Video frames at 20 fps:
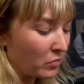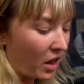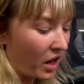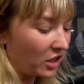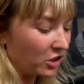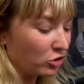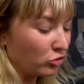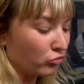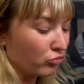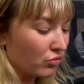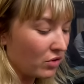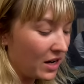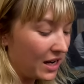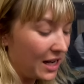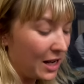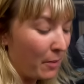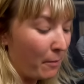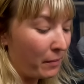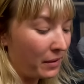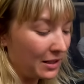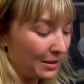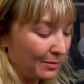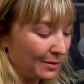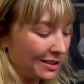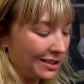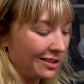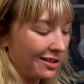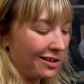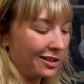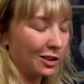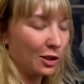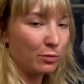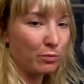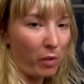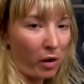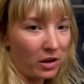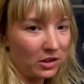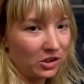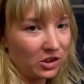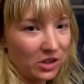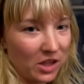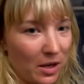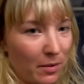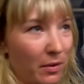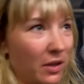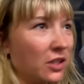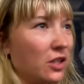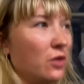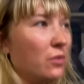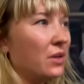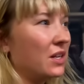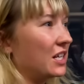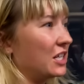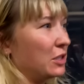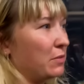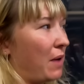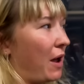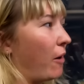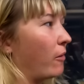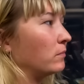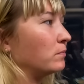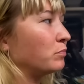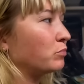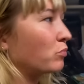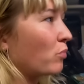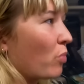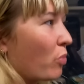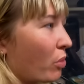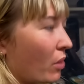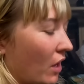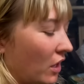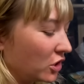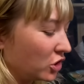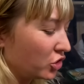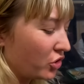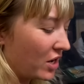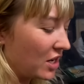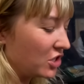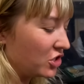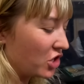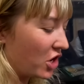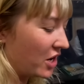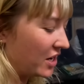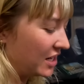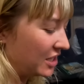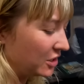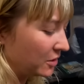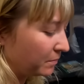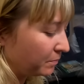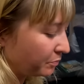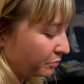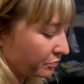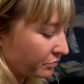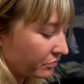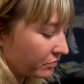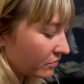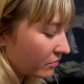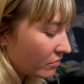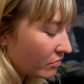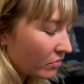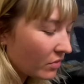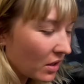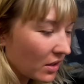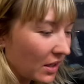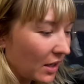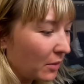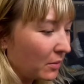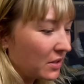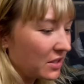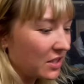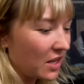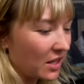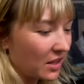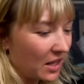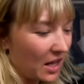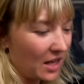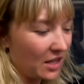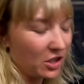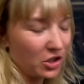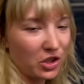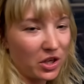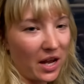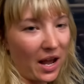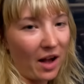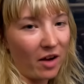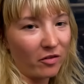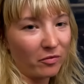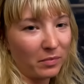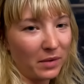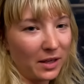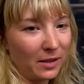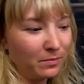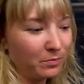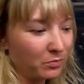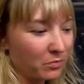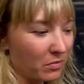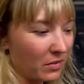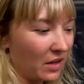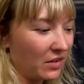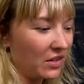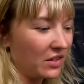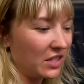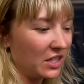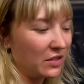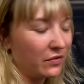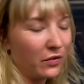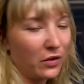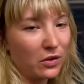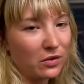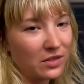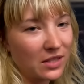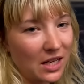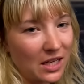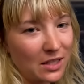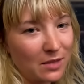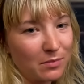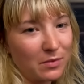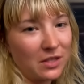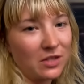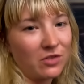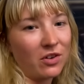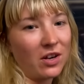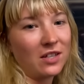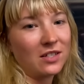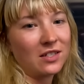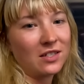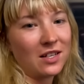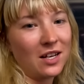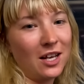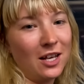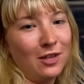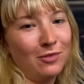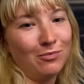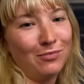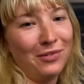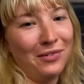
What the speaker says: is really blooming spicy. But I don't know what it is about train journeys. They always take the energy out of me, and then this food sends me straight to sleep.